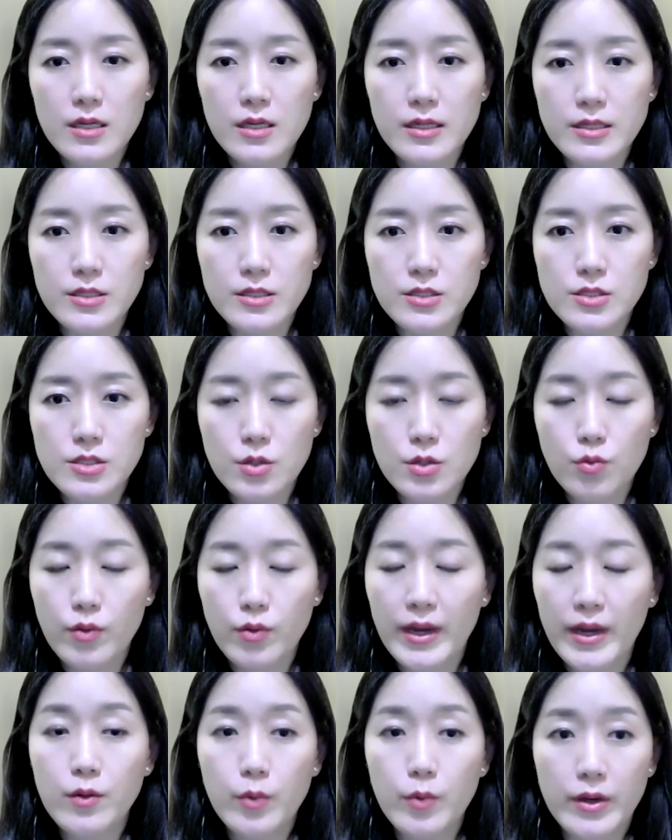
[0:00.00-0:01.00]
is the
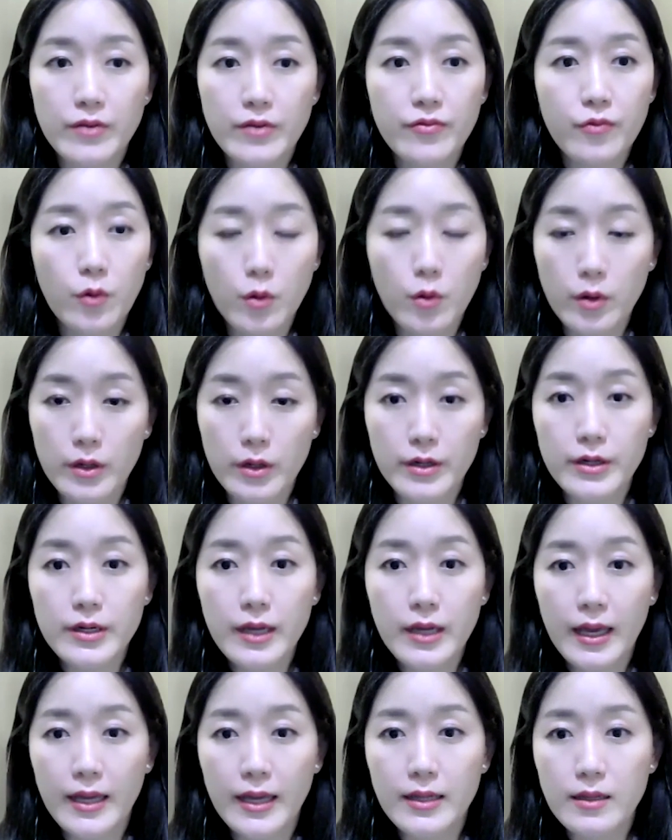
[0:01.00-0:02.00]
right way forward,
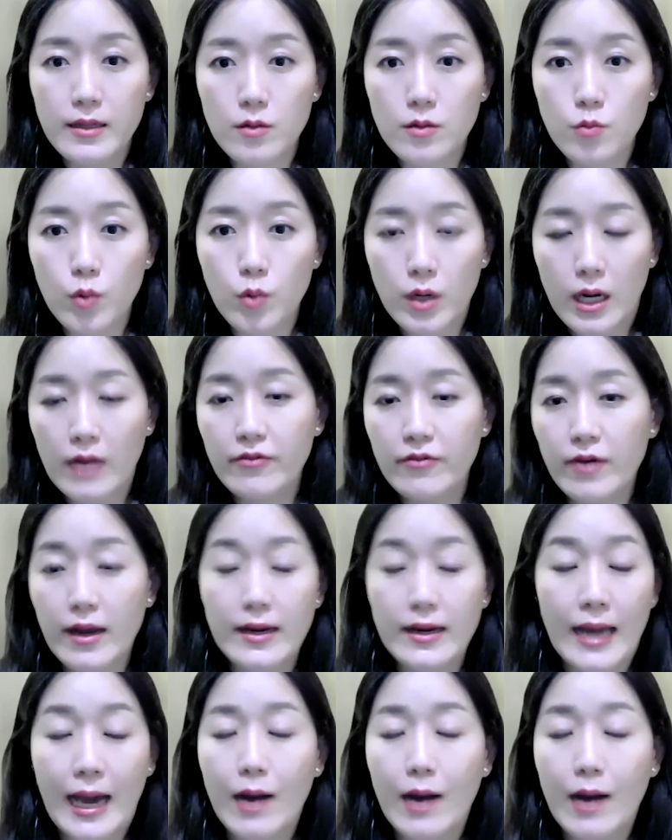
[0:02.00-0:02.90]
and